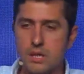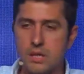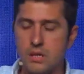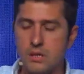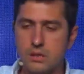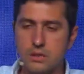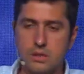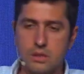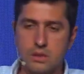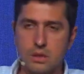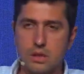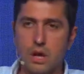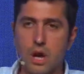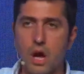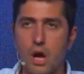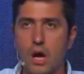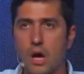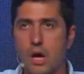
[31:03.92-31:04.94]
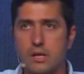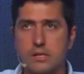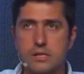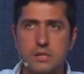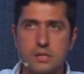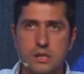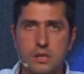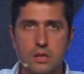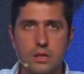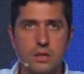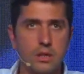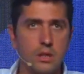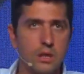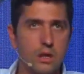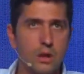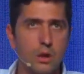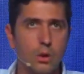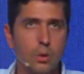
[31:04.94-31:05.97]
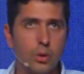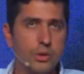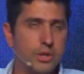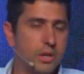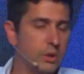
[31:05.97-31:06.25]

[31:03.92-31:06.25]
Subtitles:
and ask what